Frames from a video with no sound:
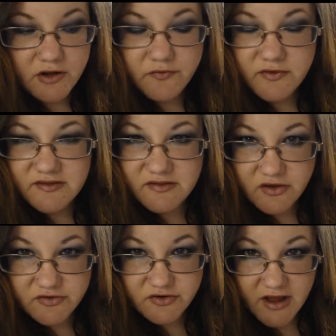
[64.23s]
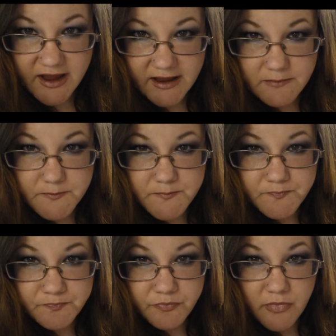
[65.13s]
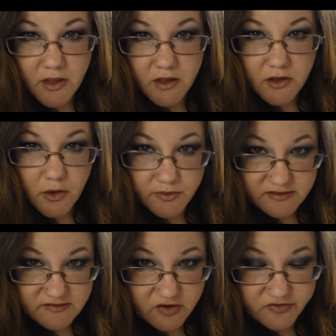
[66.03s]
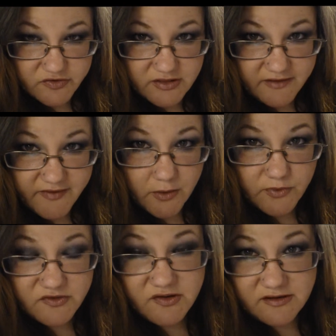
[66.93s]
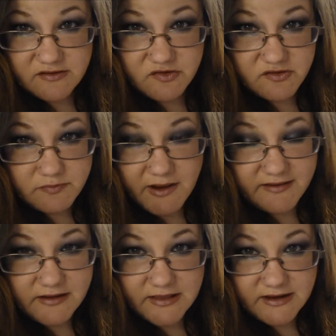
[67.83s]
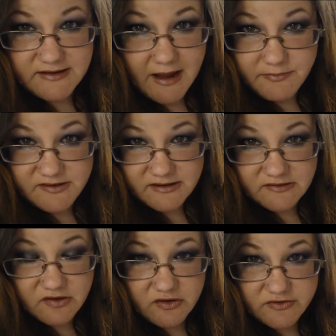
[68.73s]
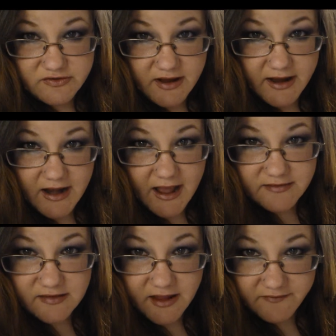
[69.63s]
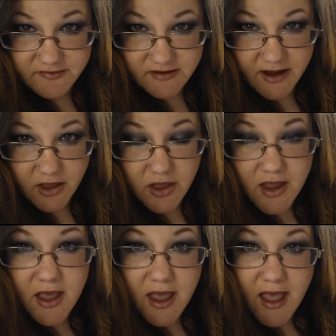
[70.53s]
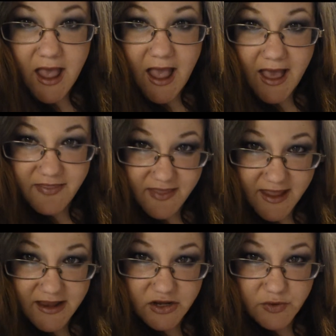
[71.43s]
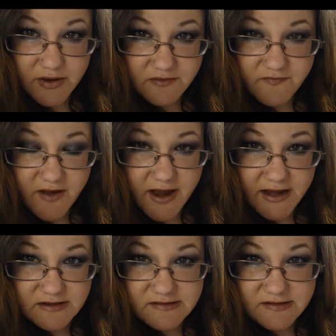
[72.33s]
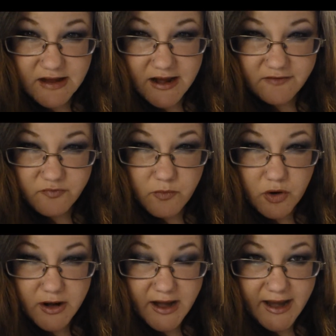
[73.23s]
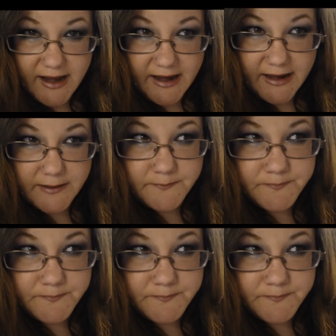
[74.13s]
off with saucer diet. Go into saucer living, which is just basically adapting the saucer diet as a lifestyle. And then you can find kind of more a